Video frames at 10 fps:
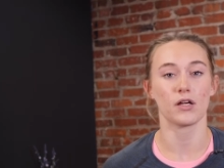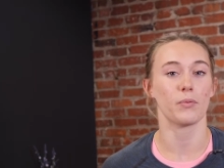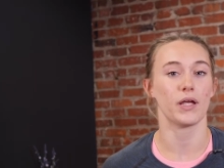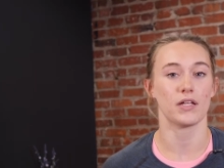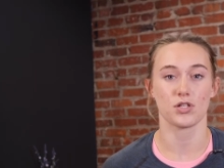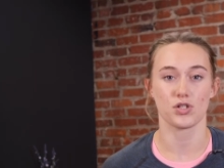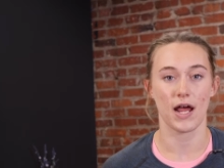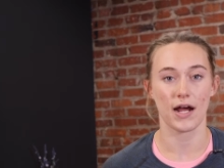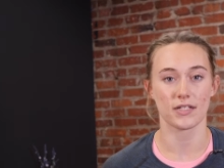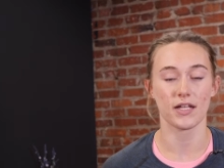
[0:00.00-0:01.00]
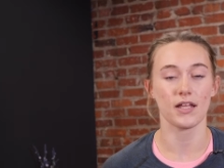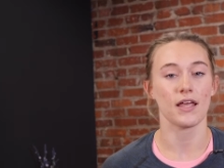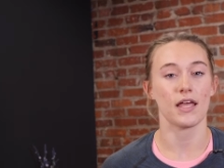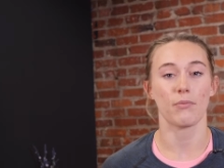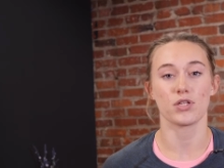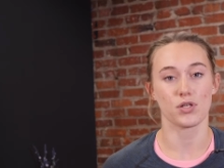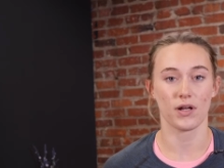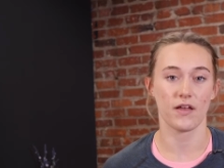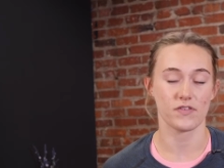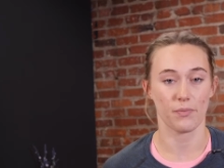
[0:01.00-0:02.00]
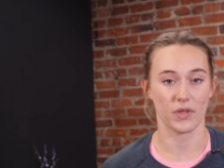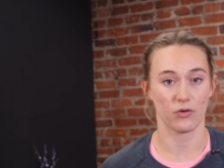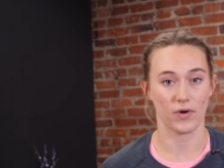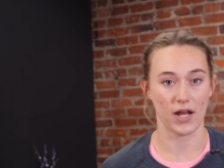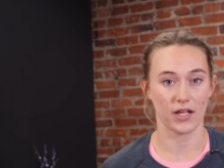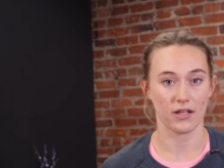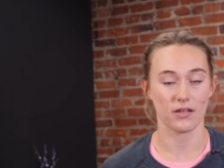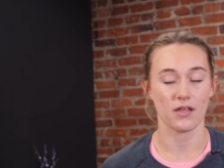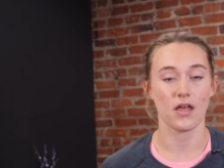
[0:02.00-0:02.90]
or we get distracted and we don't have something ready.